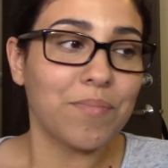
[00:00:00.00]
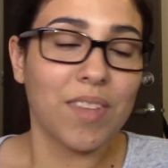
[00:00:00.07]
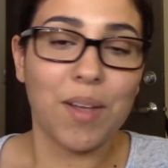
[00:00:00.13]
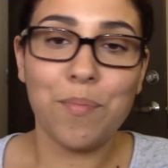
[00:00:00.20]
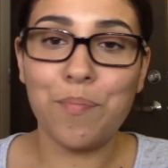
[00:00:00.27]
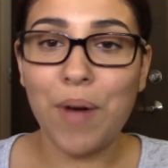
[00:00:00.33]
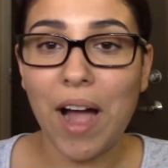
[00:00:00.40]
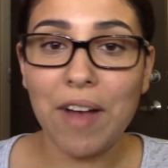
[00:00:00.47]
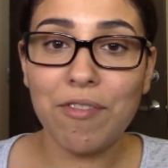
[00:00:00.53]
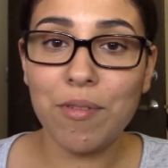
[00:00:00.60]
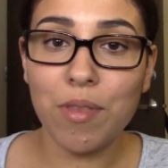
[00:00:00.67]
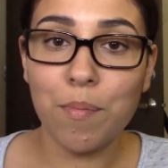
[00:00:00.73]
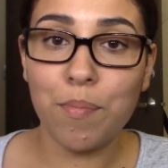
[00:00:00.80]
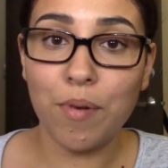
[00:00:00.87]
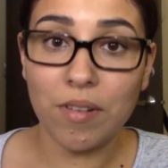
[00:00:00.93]
buy from
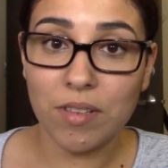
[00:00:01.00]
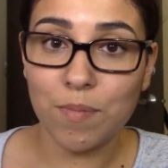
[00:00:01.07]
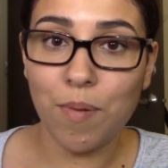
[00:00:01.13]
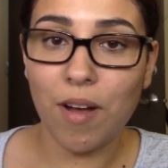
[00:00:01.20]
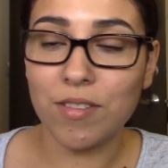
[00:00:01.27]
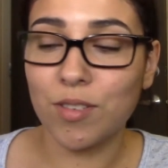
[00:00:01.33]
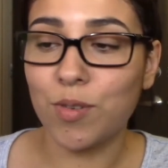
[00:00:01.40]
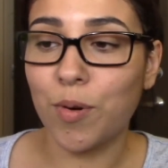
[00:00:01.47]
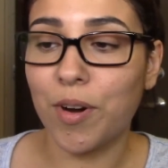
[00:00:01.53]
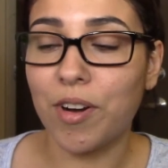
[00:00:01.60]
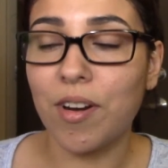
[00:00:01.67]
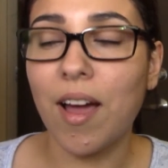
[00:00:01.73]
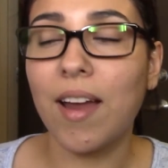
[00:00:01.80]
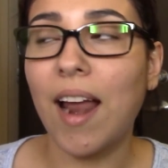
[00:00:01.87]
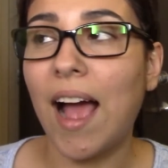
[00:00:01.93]
the Book Depository or
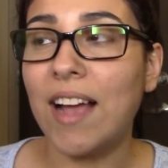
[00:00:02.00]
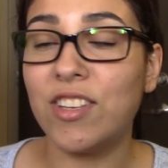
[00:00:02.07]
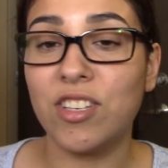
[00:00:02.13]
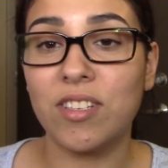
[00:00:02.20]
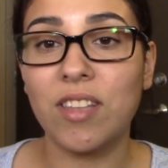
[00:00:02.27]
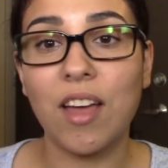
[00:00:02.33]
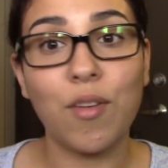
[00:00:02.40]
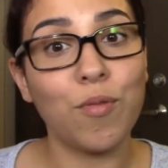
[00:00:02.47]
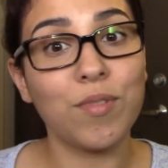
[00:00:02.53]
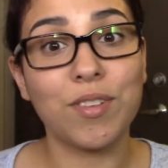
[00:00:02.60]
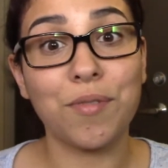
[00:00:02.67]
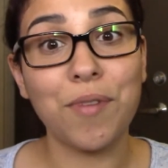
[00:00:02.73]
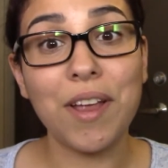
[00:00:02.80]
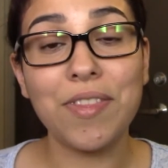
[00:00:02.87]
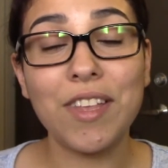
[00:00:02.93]
not. I just thought it was
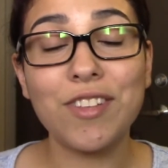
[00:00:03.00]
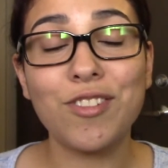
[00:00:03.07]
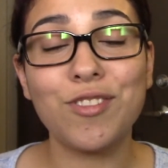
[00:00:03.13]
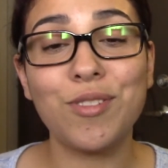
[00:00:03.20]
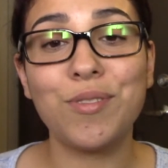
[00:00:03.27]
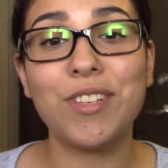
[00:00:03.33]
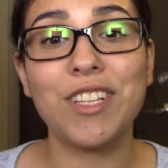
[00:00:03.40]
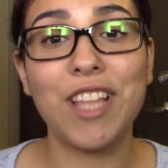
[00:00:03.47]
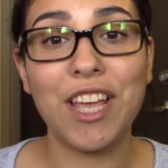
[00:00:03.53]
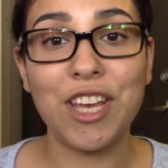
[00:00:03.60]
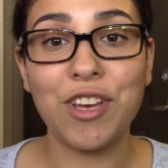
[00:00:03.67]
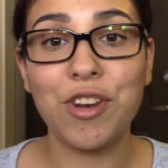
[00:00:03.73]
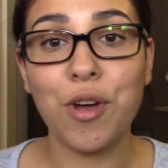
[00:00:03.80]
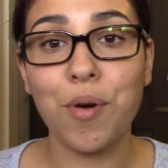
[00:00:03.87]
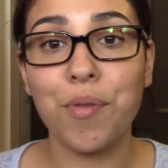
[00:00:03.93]
the right thing to do to let
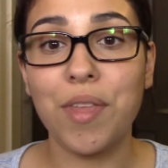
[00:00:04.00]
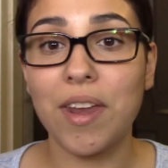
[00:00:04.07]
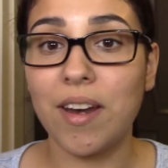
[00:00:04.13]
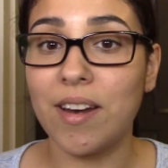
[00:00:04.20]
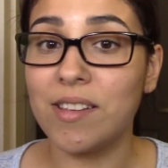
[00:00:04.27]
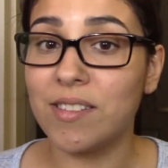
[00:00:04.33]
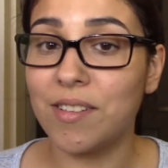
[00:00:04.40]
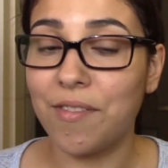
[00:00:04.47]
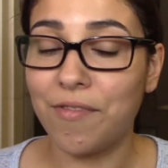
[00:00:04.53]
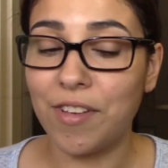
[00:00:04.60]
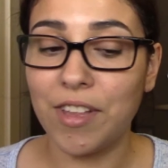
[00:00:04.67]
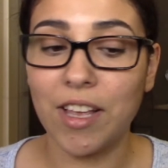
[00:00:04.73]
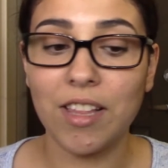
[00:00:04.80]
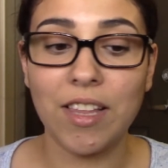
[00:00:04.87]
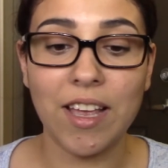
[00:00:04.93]
you know that it is an
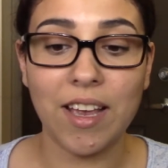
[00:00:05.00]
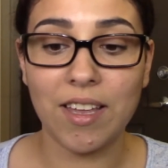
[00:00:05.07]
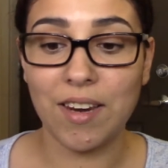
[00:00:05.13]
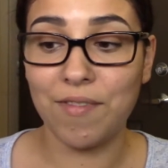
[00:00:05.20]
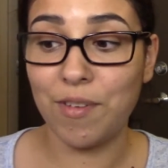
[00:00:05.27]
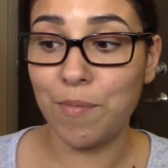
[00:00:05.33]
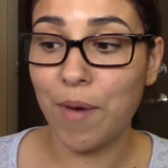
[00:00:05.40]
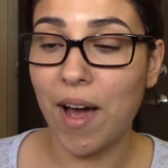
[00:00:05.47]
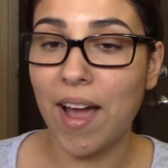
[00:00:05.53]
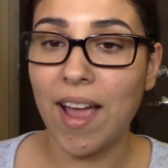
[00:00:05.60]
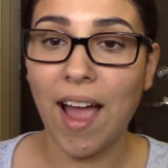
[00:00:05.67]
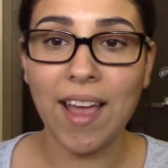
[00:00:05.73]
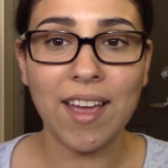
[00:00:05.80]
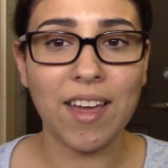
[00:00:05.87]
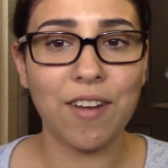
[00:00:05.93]
affiliate link. And if you buy,
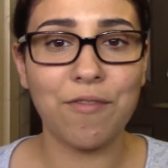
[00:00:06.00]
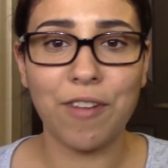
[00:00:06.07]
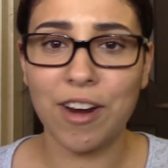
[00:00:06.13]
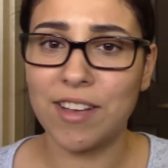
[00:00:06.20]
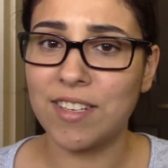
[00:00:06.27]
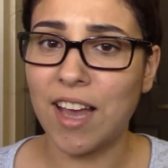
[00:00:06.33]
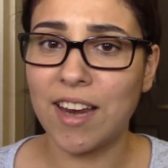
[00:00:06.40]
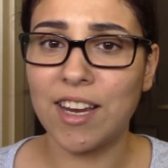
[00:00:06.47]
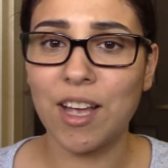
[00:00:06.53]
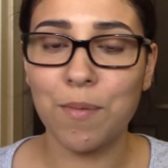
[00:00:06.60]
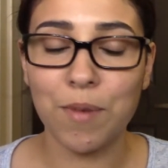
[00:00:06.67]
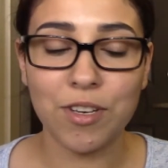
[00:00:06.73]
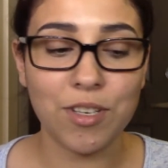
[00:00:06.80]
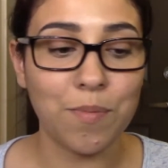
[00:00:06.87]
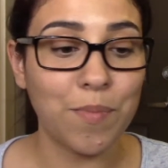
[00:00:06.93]
I get a very tiny
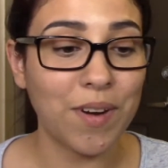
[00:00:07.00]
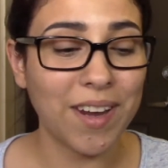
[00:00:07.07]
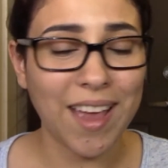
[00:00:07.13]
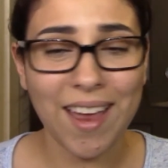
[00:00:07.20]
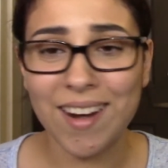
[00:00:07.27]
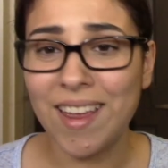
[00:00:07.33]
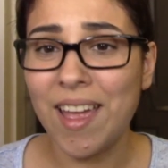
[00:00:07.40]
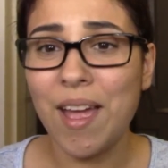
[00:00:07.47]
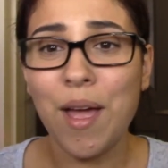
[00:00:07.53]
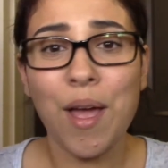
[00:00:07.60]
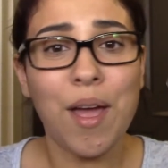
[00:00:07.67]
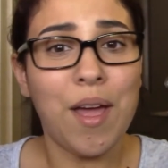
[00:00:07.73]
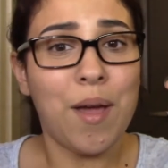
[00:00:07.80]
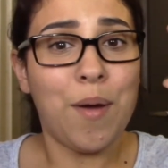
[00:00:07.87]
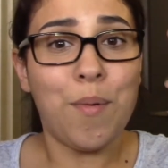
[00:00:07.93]
commission. But again,
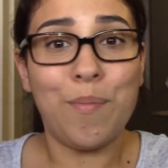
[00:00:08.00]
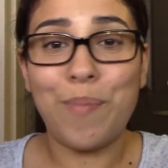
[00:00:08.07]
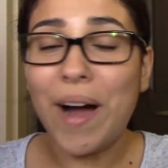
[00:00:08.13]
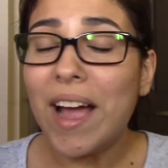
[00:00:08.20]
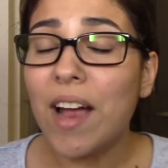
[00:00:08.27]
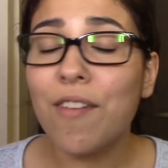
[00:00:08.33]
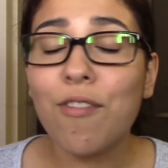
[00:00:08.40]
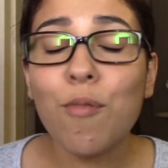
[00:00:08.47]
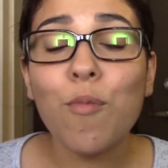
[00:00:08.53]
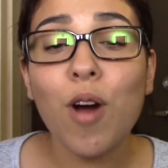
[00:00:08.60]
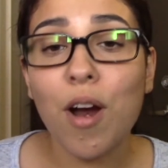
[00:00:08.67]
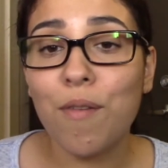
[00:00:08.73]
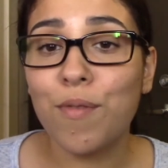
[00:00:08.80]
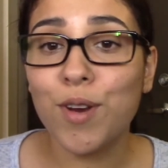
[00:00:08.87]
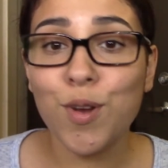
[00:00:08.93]
buy it from
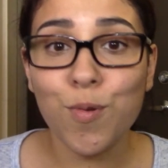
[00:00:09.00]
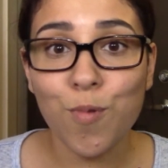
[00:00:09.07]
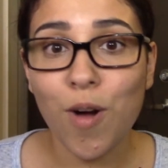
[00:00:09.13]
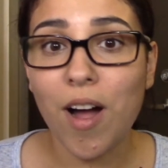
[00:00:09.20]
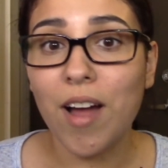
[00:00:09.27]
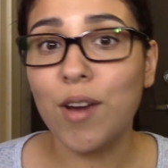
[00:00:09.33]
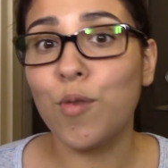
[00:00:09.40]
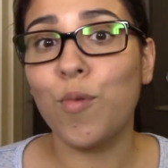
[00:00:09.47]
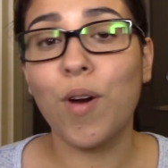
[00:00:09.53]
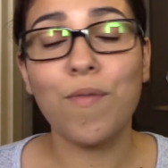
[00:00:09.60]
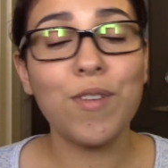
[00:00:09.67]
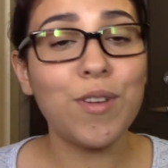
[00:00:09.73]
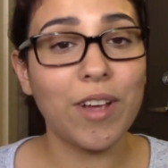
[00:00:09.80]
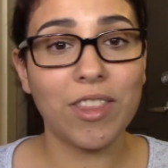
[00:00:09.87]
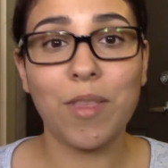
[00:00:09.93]
wherever you want, wherever you get